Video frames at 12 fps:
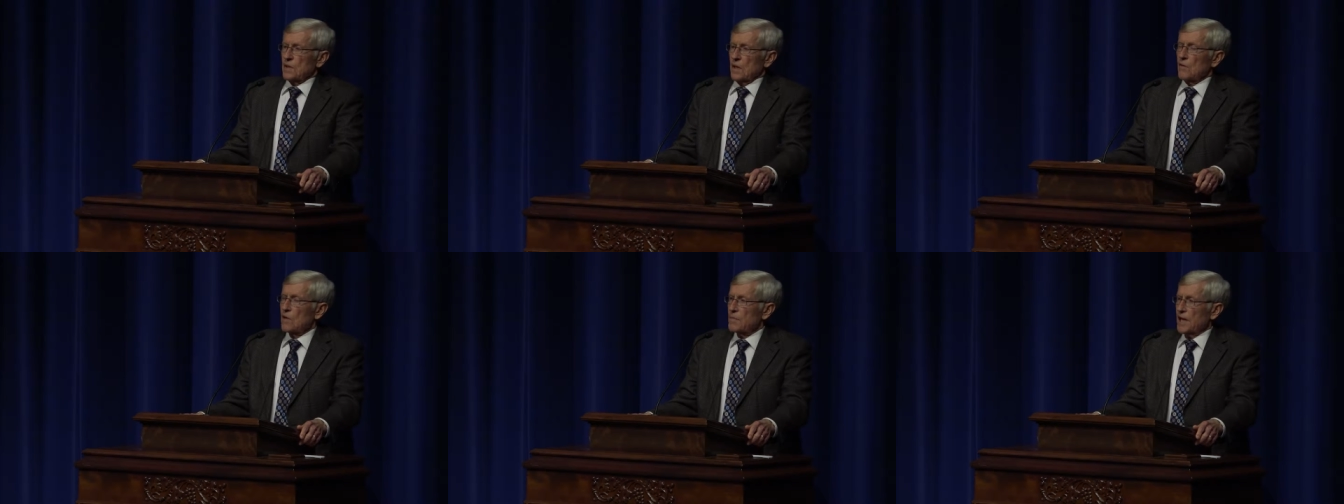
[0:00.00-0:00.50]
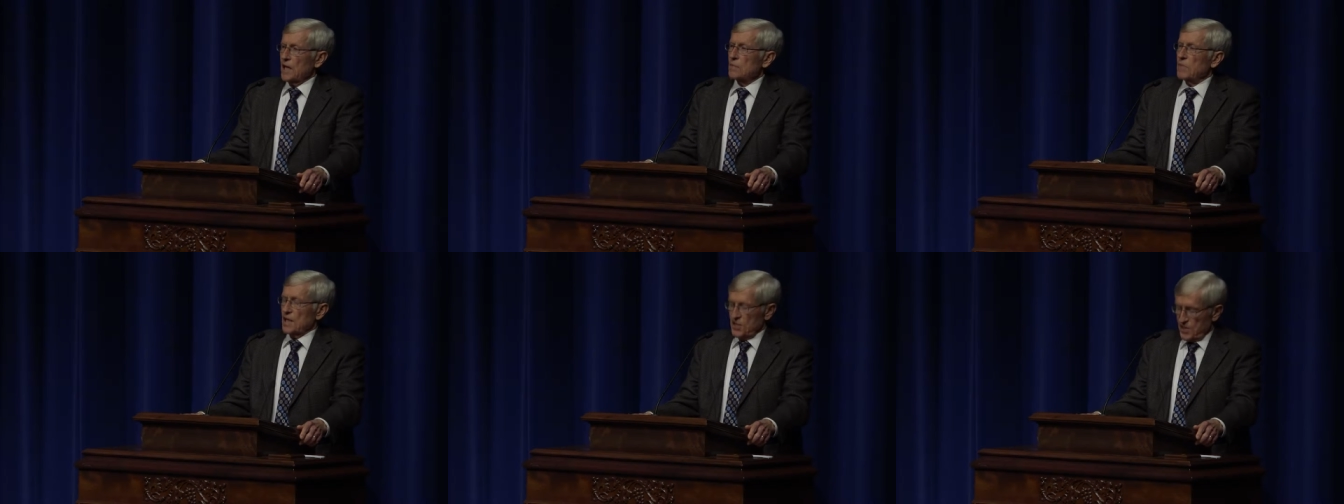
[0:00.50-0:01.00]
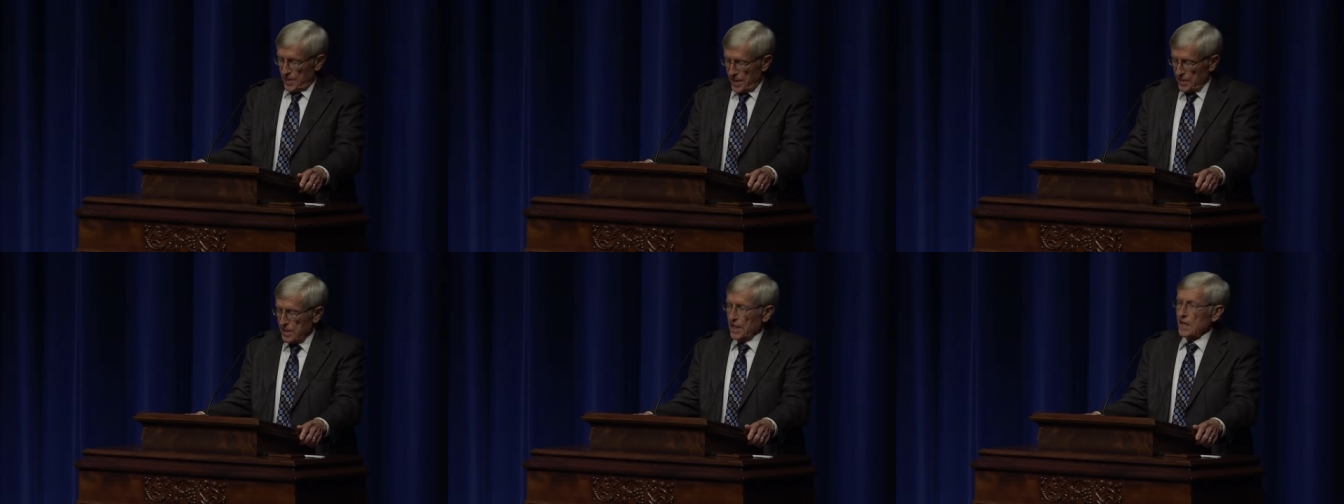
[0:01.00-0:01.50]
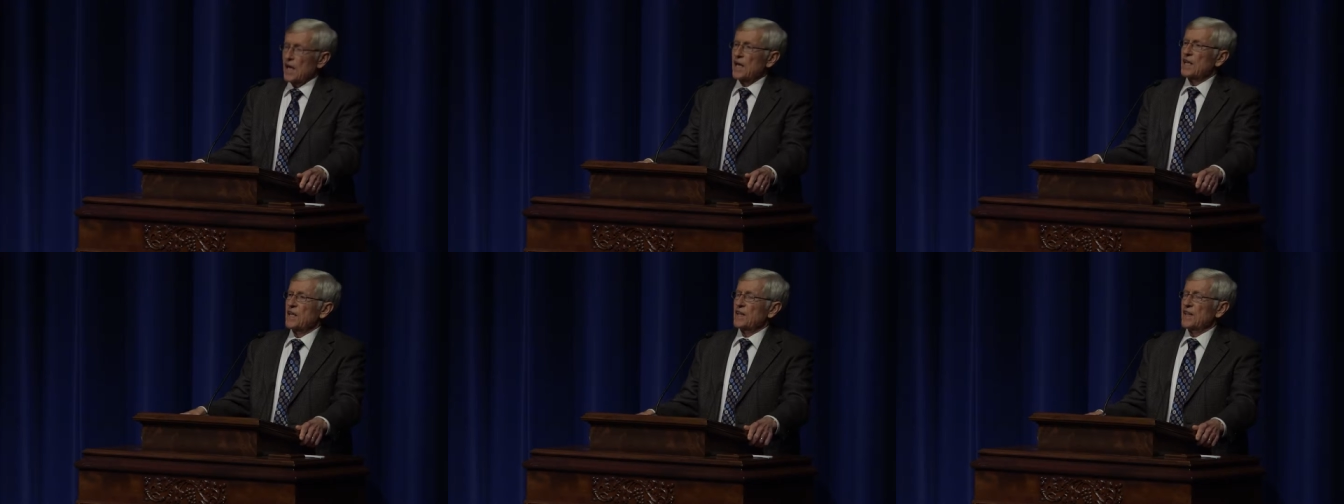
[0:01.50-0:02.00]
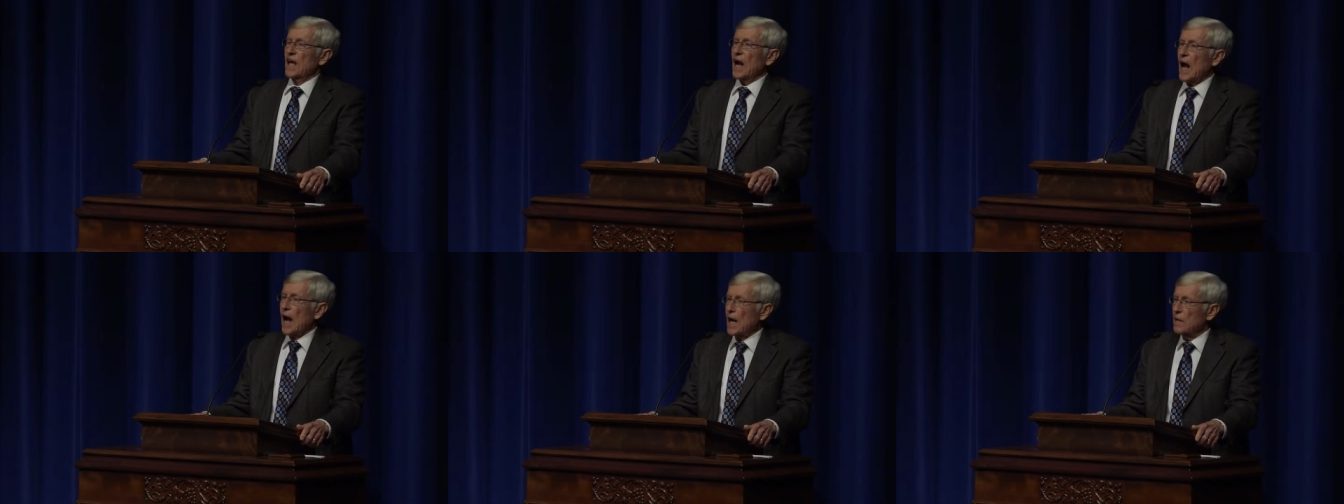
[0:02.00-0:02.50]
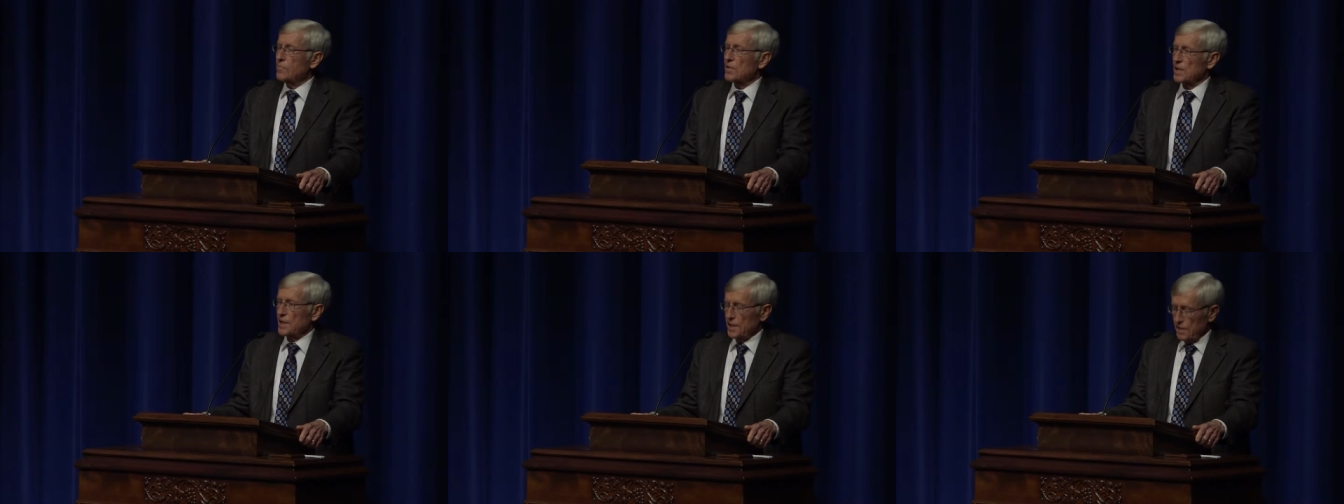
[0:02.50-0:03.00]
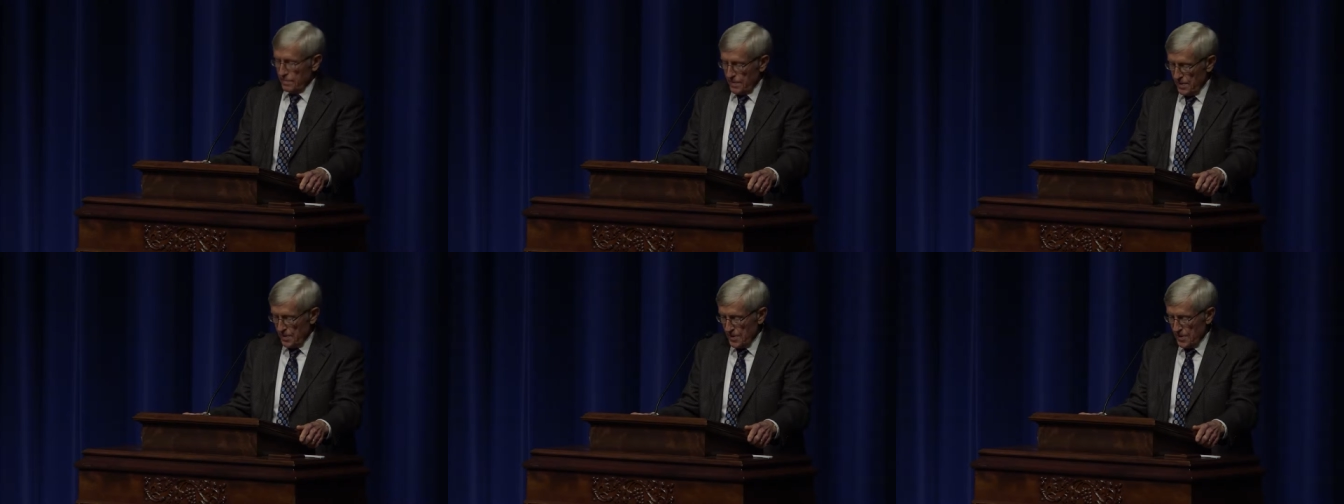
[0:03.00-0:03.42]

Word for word: I want to begin by saying that, that I believe